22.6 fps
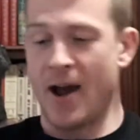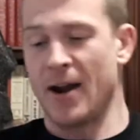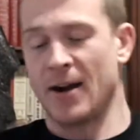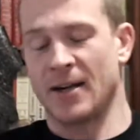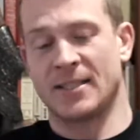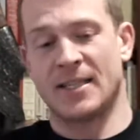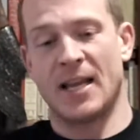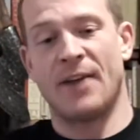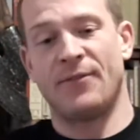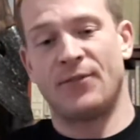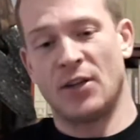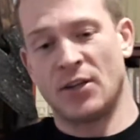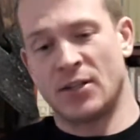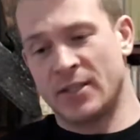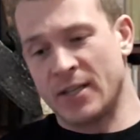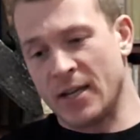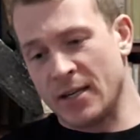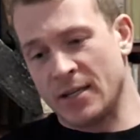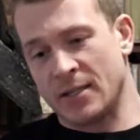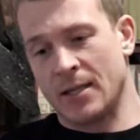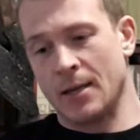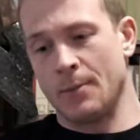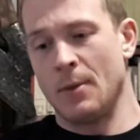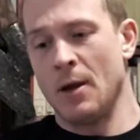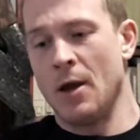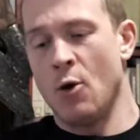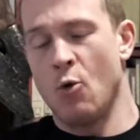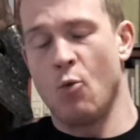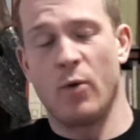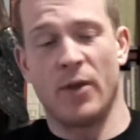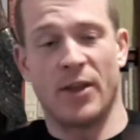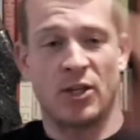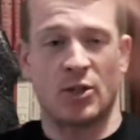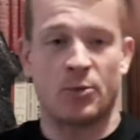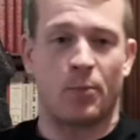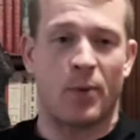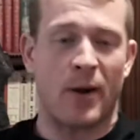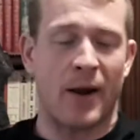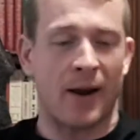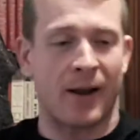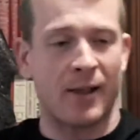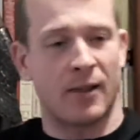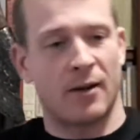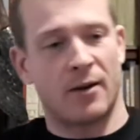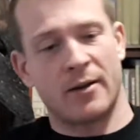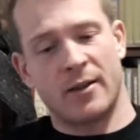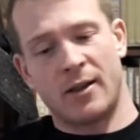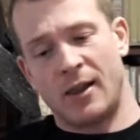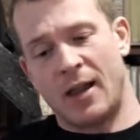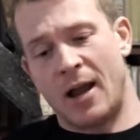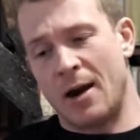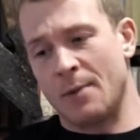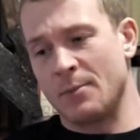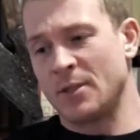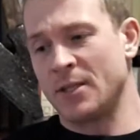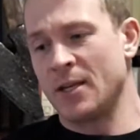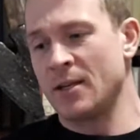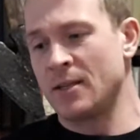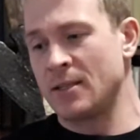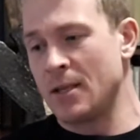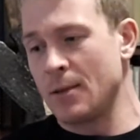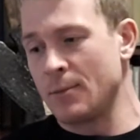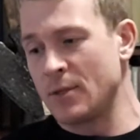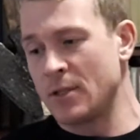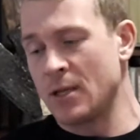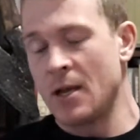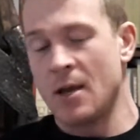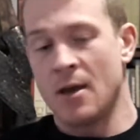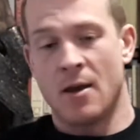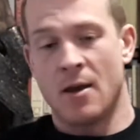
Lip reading: safety system, with the sprinkler and alarm systems,